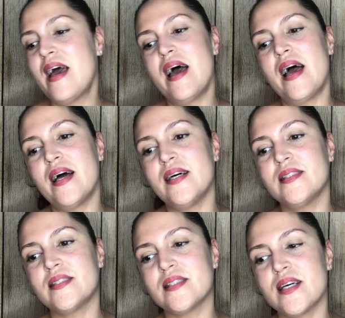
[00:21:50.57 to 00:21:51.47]

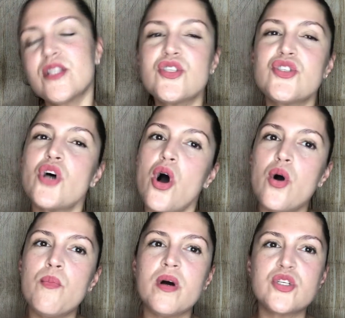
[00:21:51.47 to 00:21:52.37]
And it's
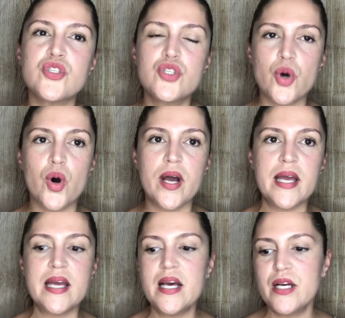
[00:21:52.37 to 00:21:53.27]
so much joy